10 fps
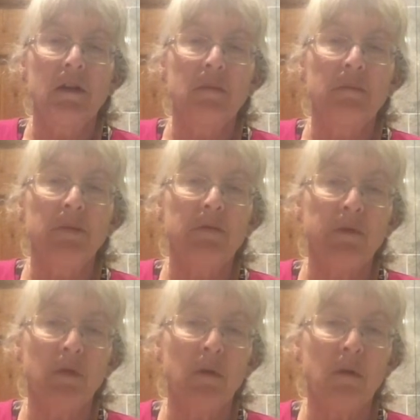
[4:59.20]

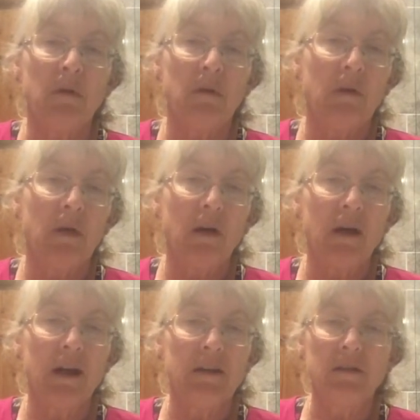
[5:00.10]
before I
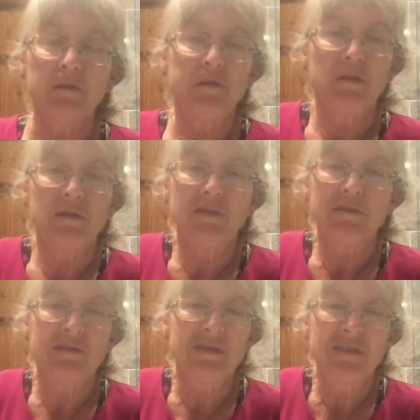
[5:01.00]
had the fall,
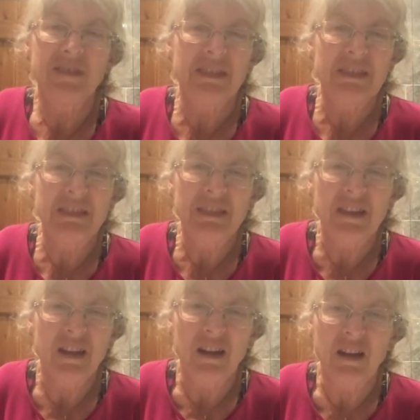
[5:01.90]

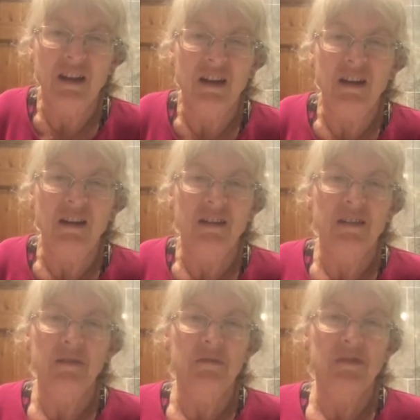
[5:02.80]

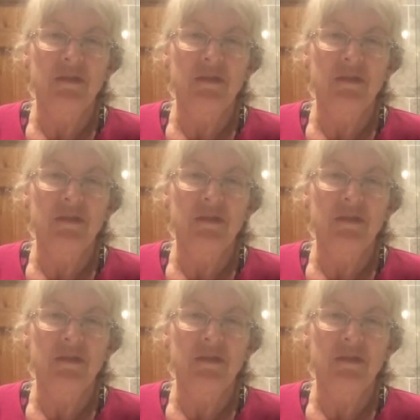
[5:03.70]
there was